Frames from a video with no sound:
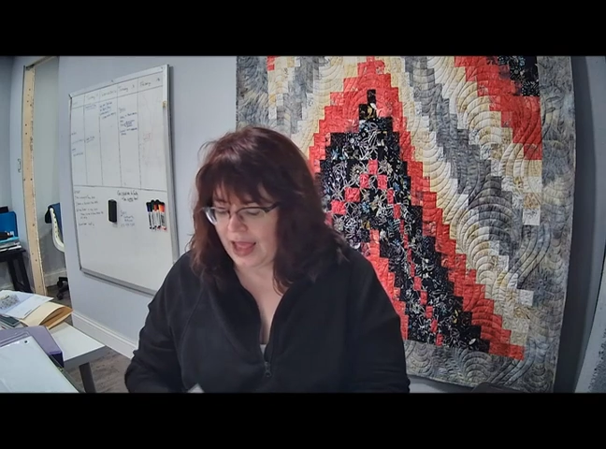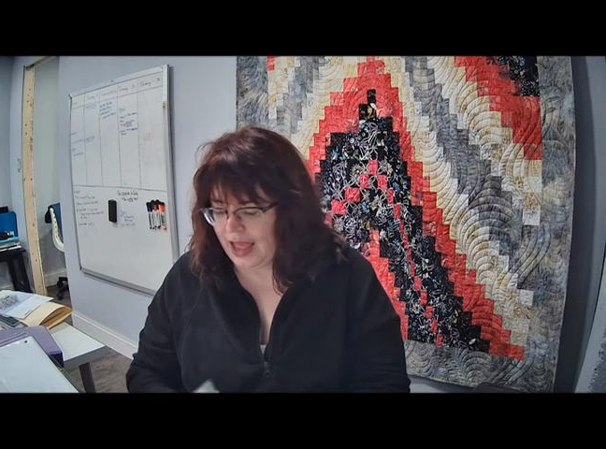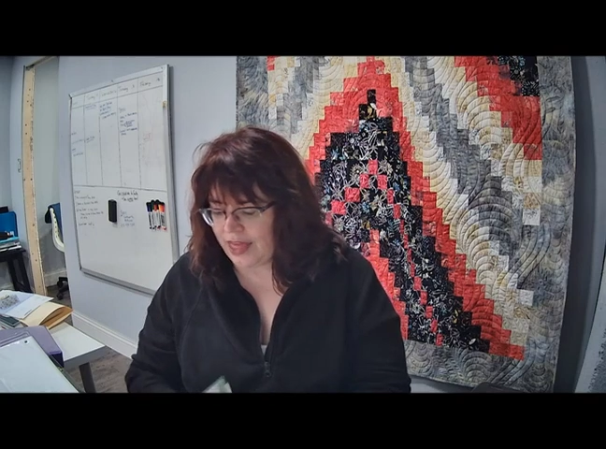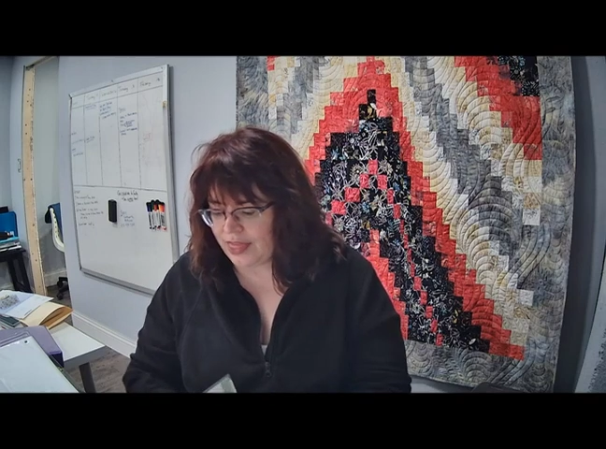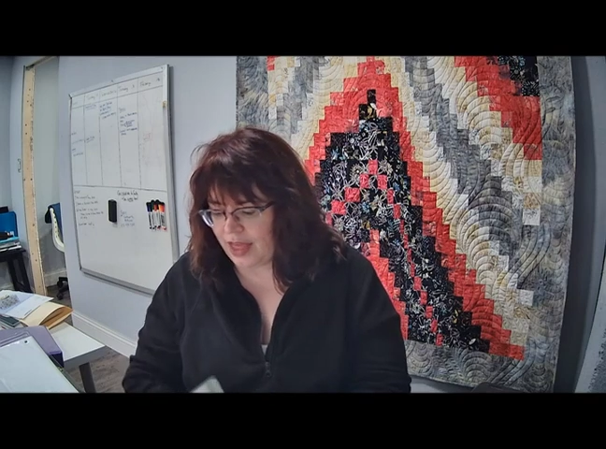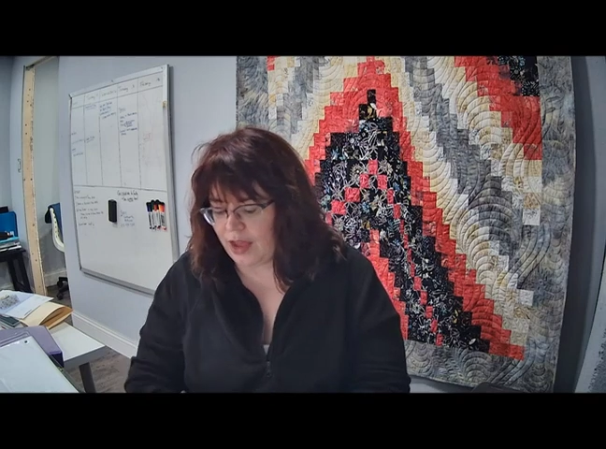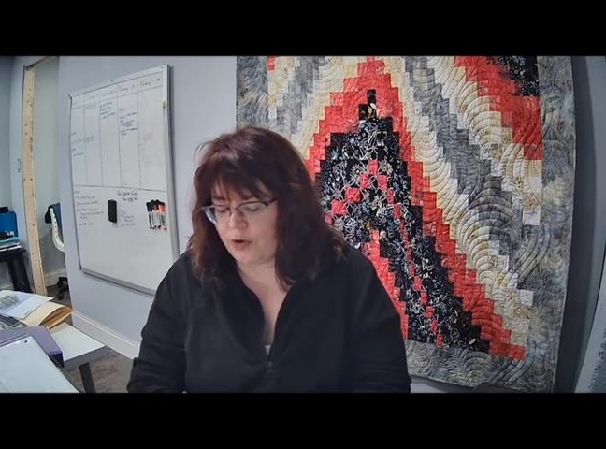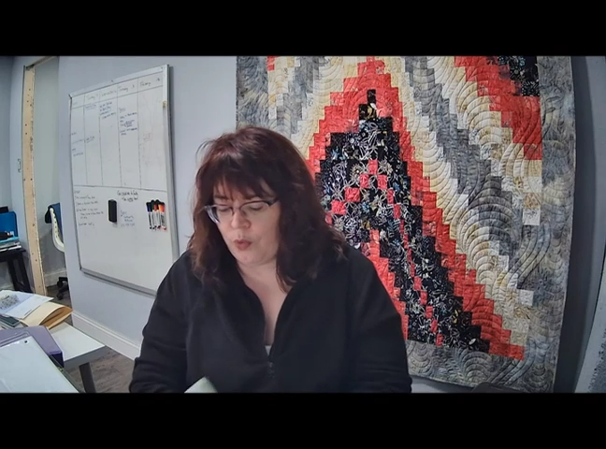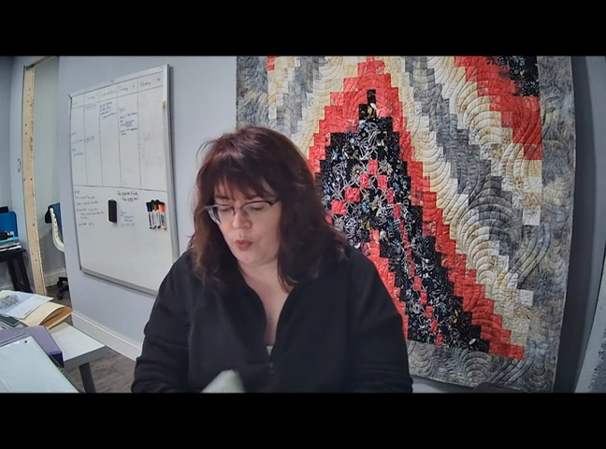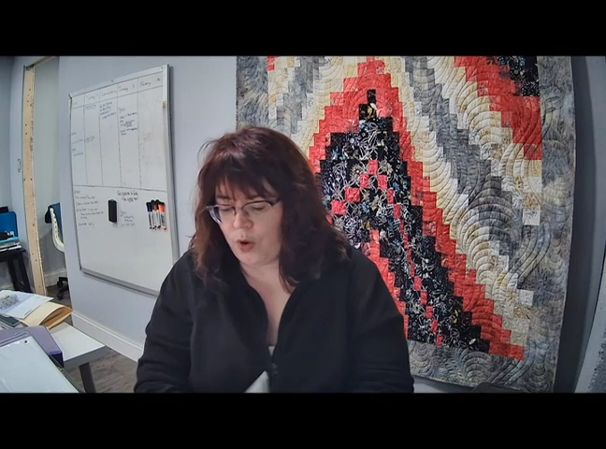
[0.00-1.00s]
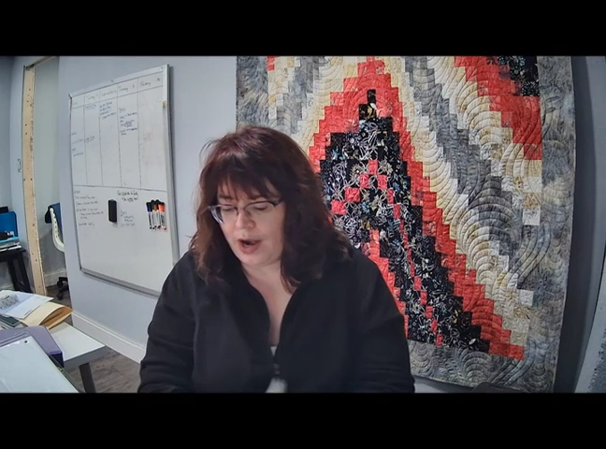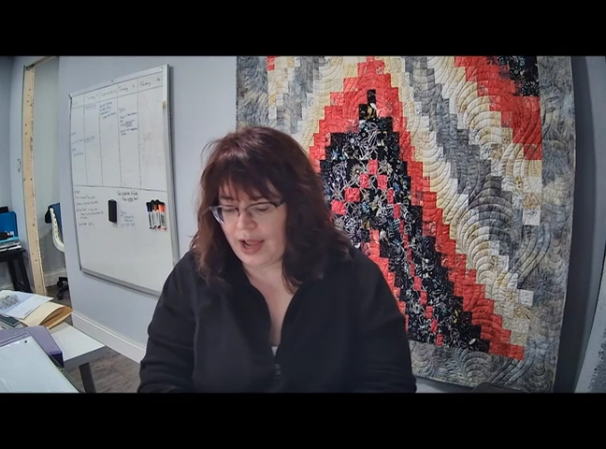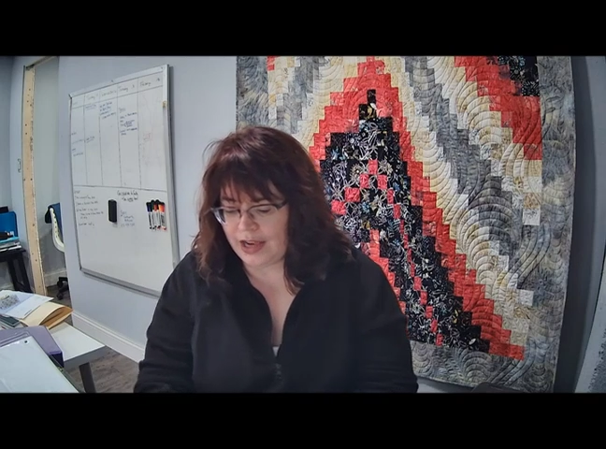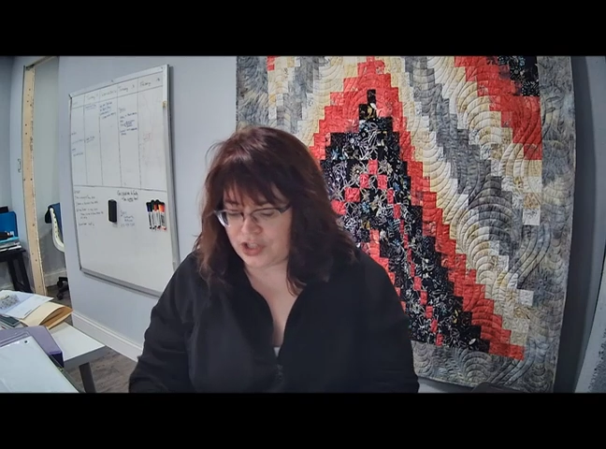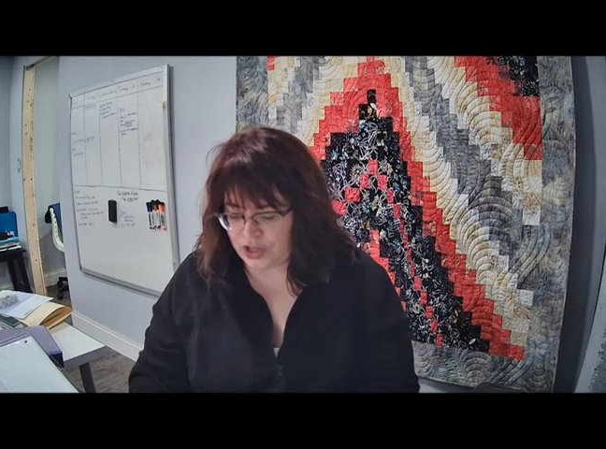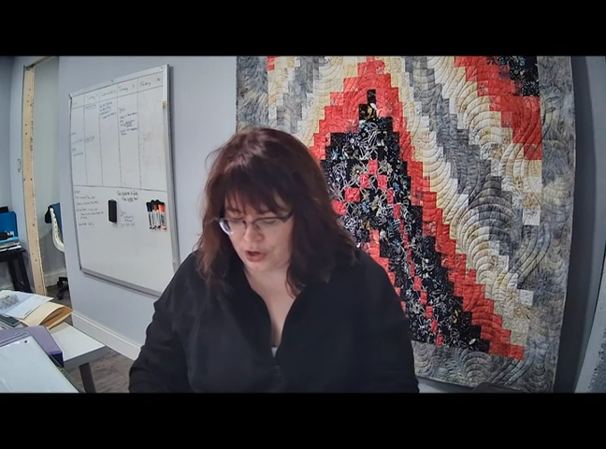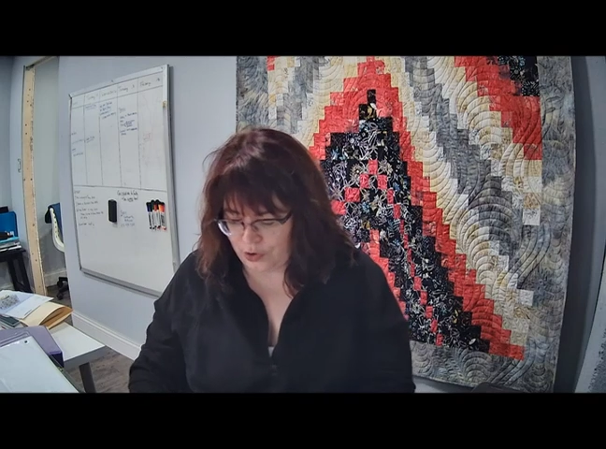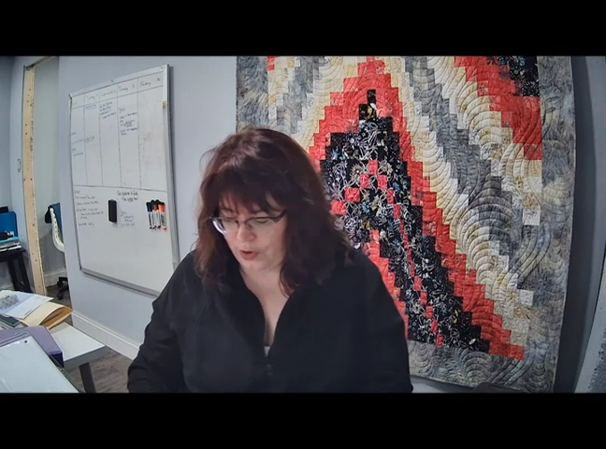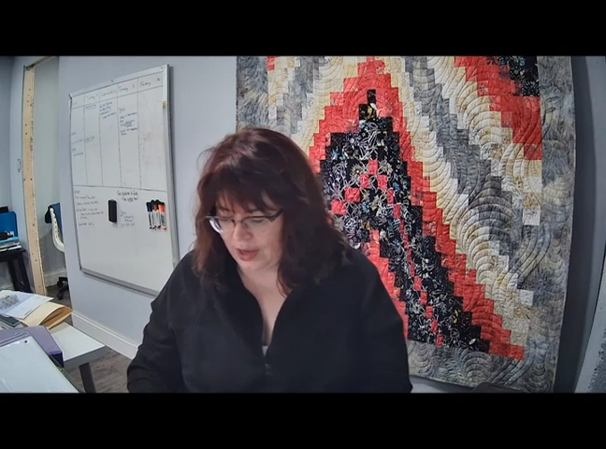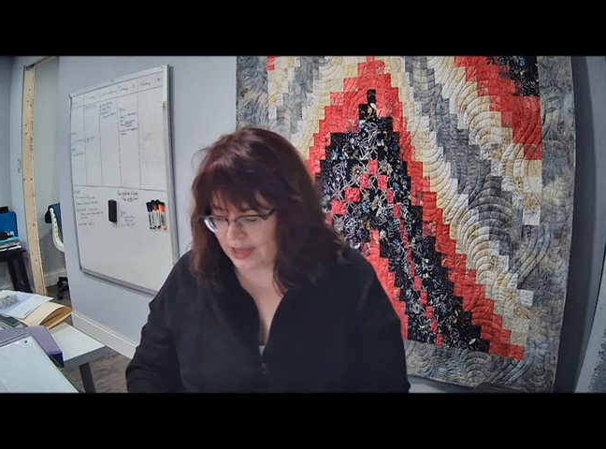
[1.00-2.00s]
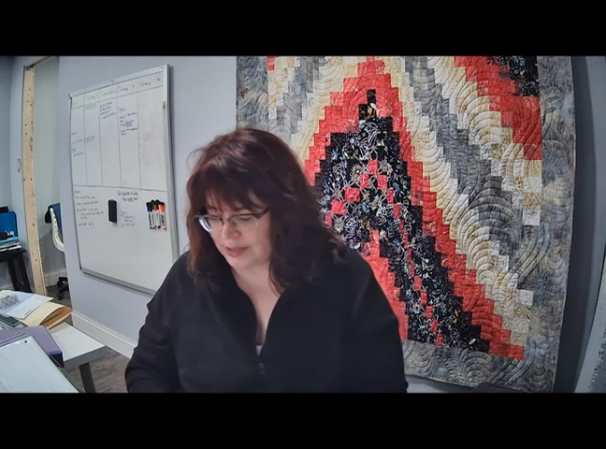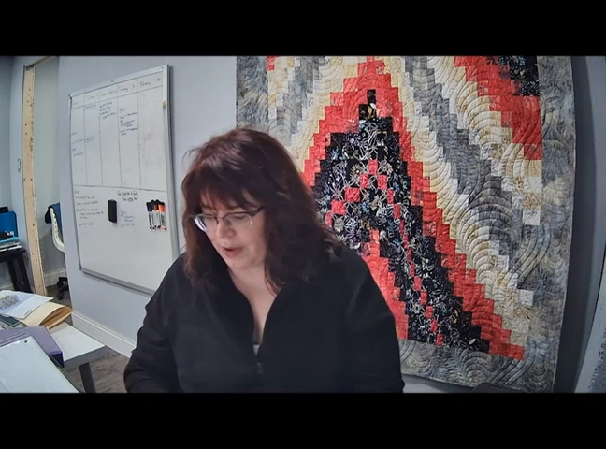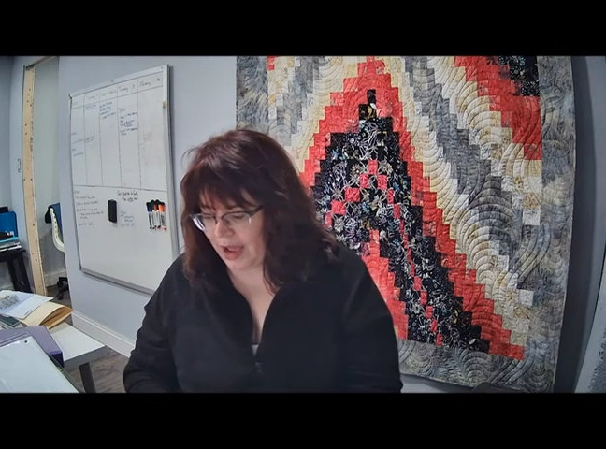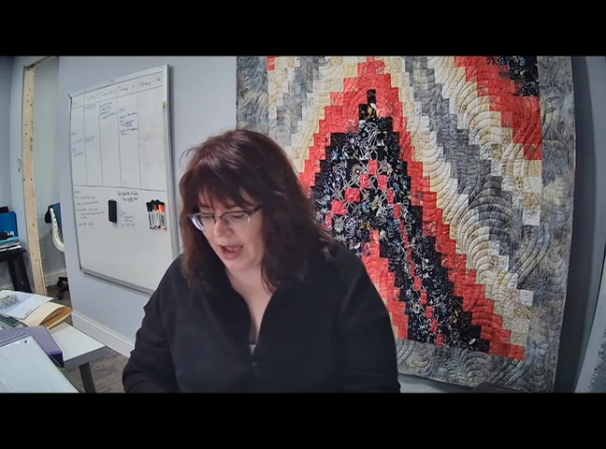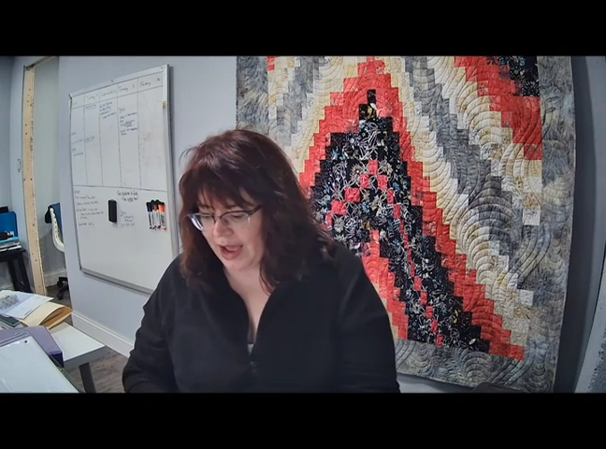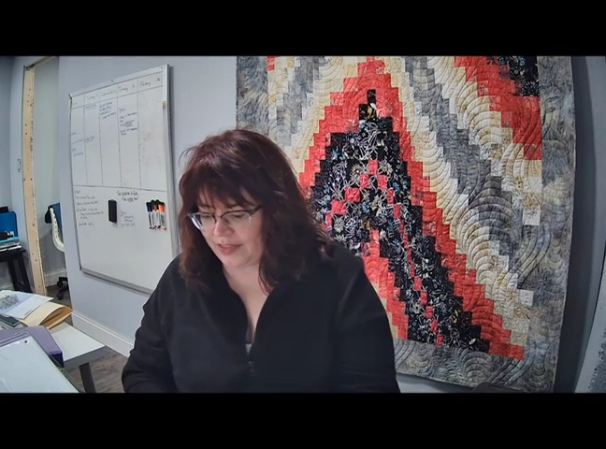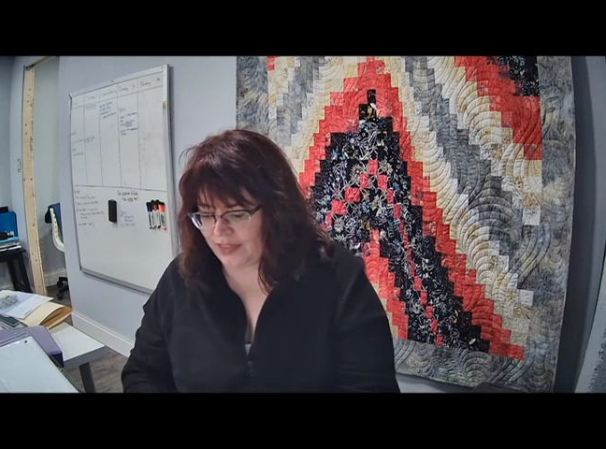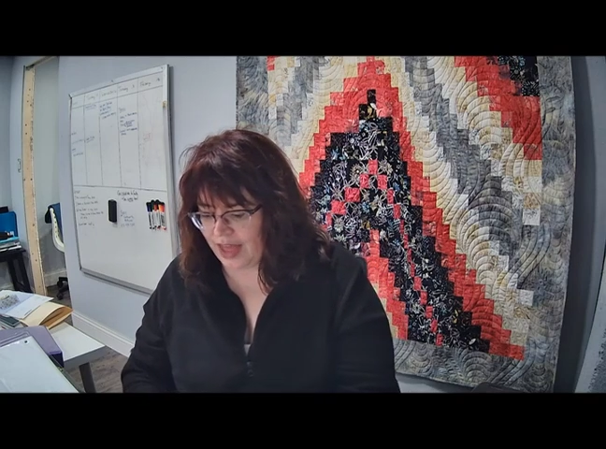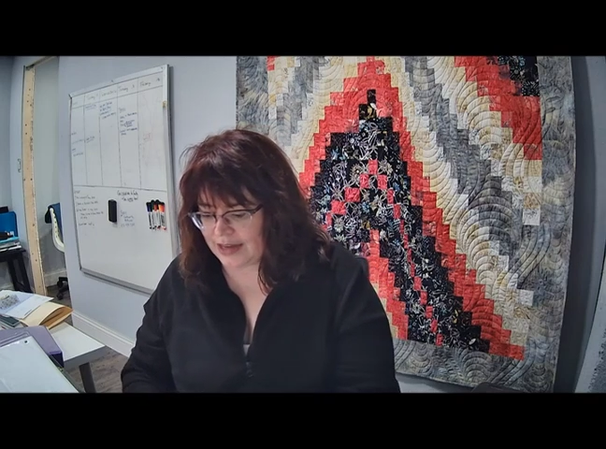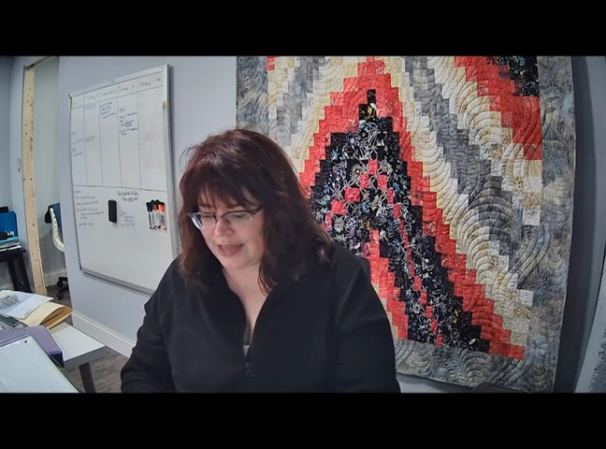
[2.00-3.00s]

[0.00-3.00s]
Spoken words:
And then what I do is behind that